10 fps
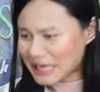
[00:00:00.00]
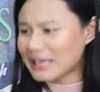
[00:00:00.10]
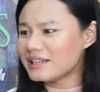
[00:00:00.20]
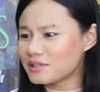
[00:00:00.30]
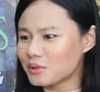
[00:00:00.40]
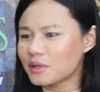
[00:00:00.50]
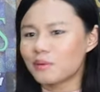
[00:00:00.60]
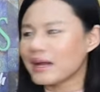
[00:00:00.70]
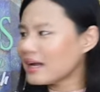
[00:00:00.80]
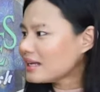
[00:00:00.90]
child is doing,
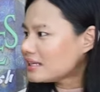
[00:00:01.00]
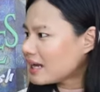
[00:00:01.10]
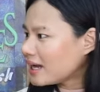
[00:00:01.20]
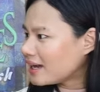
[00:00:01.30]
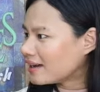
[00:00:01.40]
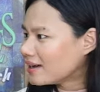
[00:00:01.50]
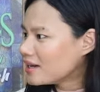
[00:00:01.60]
why can't I?